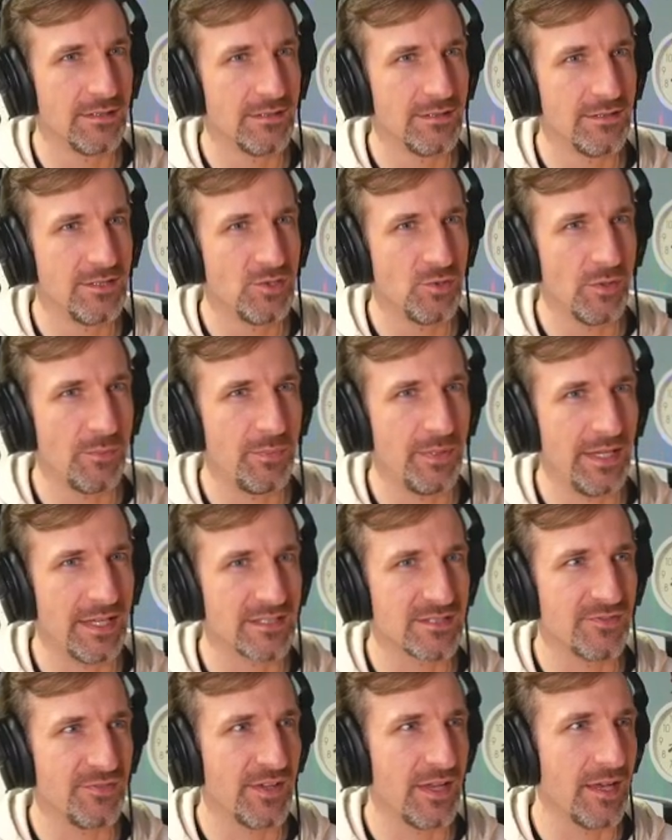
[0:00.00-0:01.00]
to a
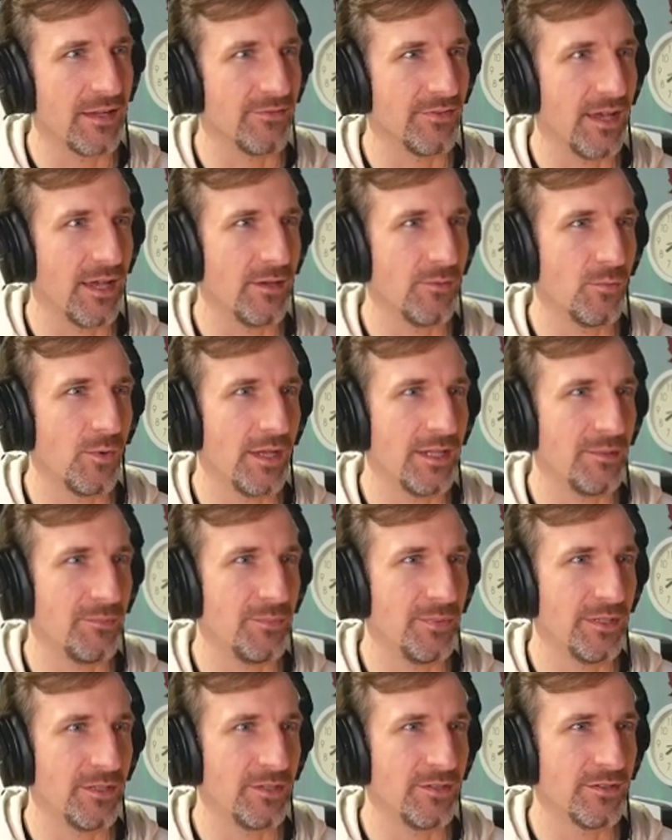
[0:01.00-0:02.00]
PS5? I want to
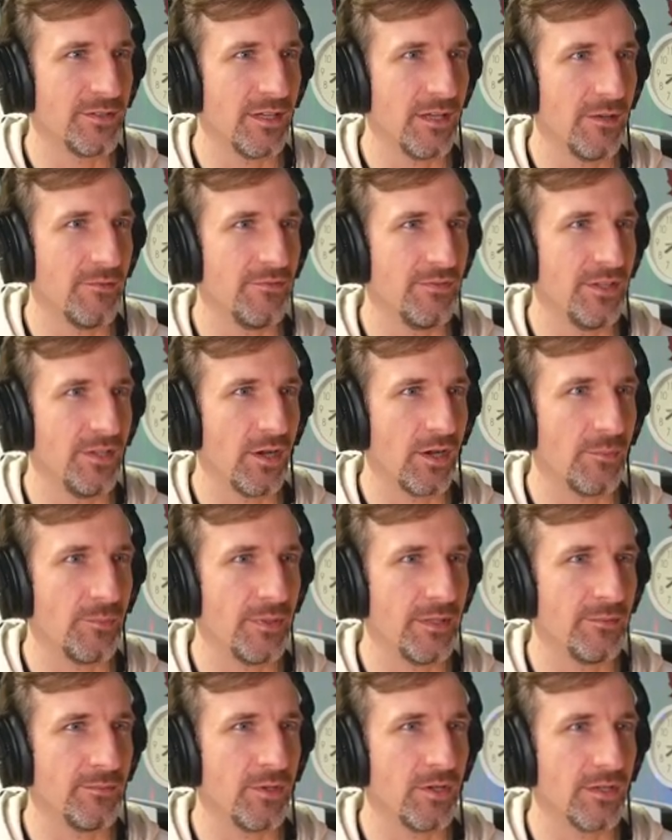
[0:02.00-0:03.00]
build a VR
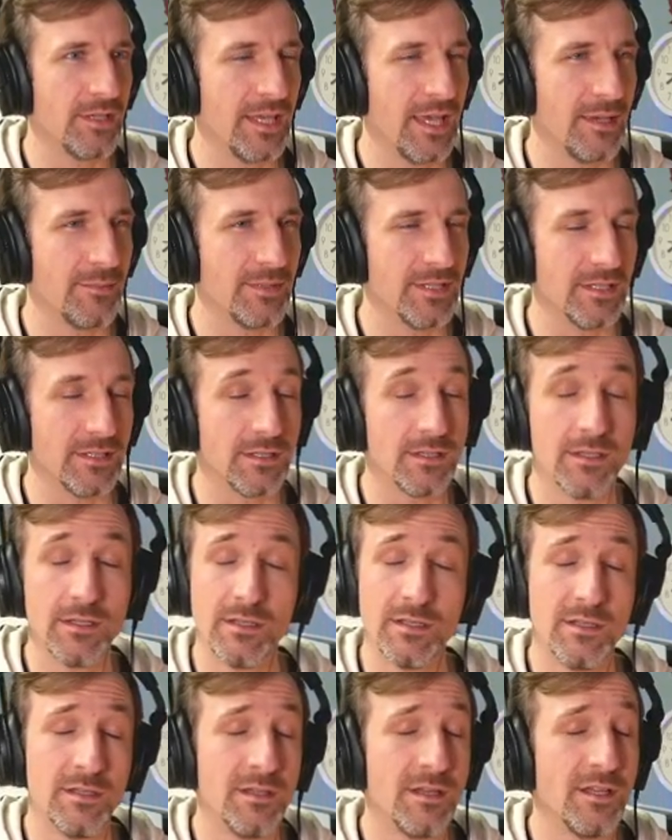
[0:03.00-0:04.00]
pinball cabinet.
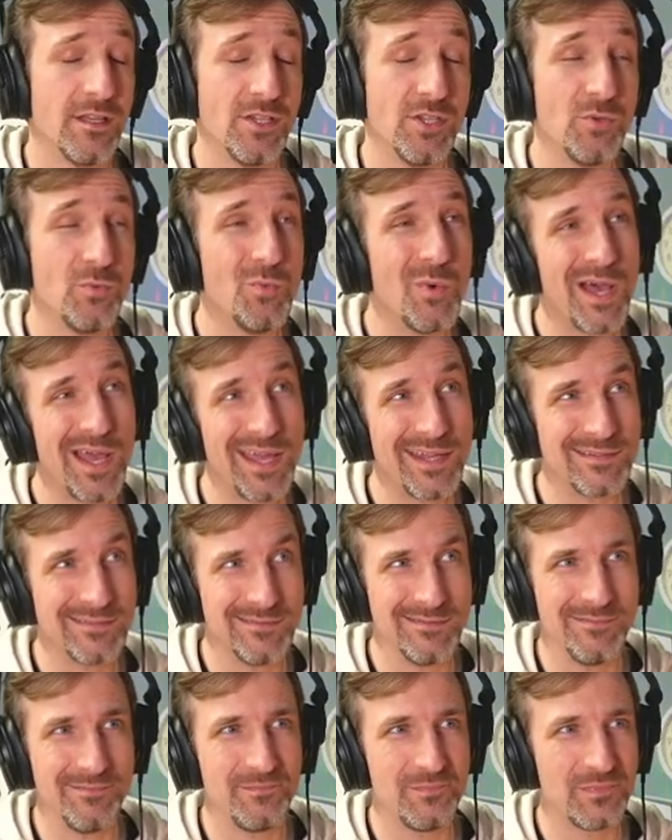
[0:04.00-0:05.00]
You what?
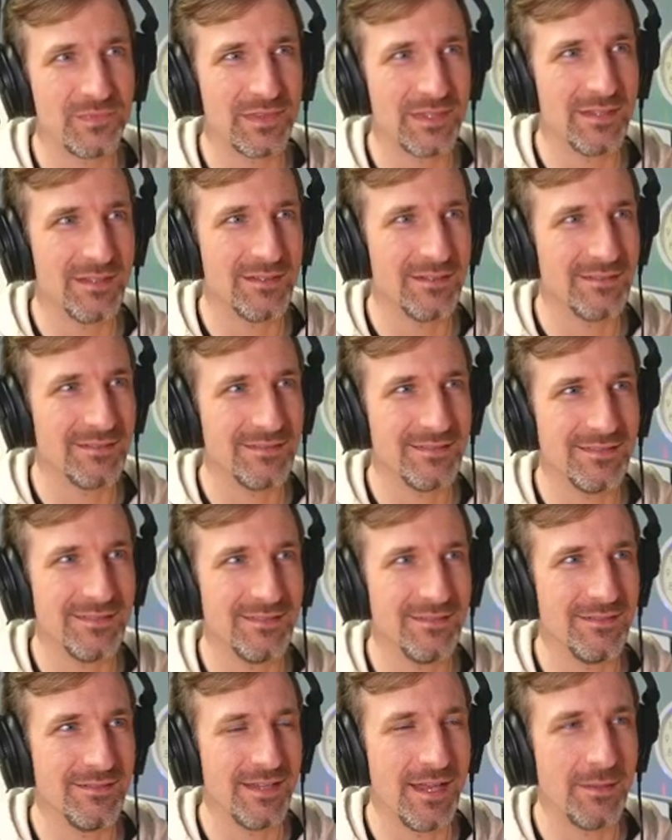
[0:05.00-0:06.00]

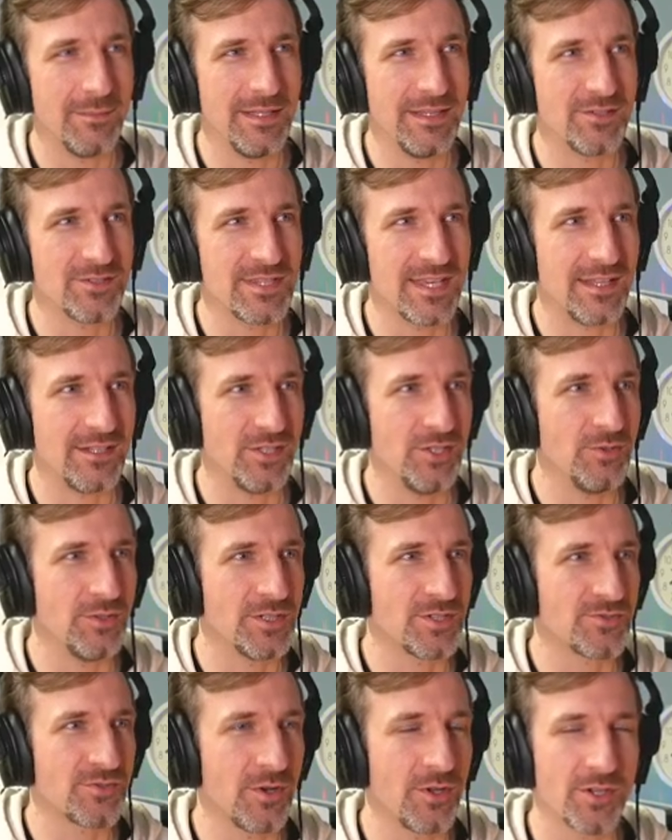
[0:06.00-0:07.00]
I mean, there's that new
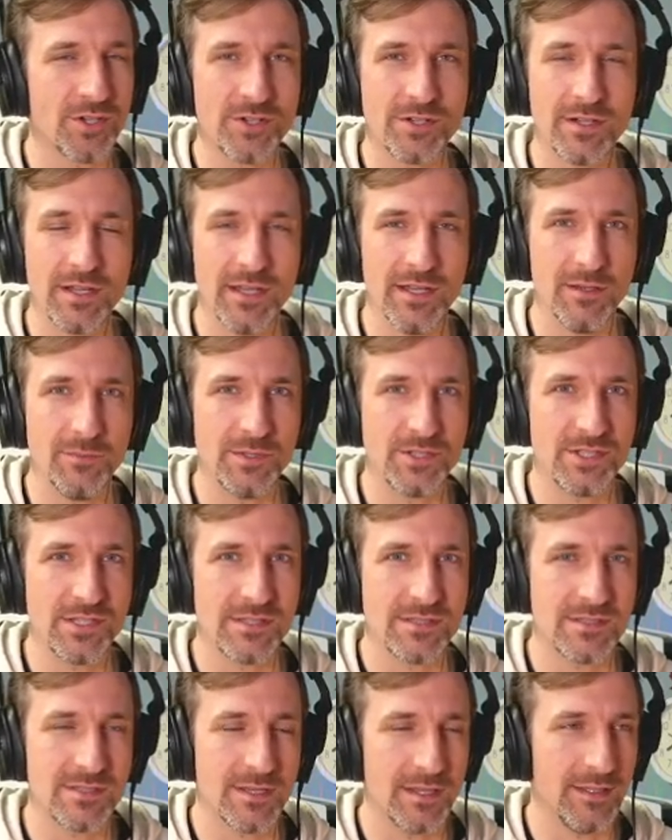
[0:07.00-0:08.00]
controller, uh, which
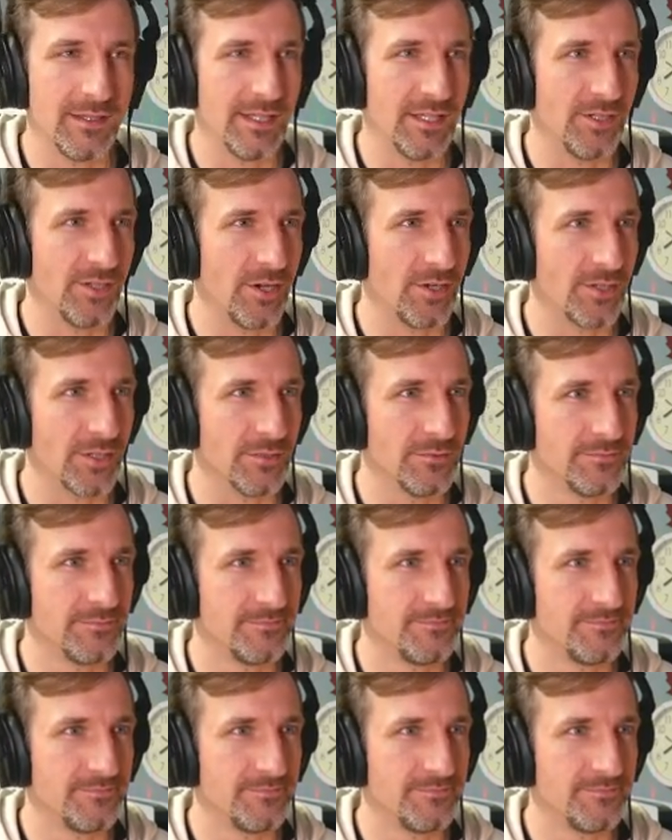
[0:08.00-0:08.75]
is uh, Leonardo.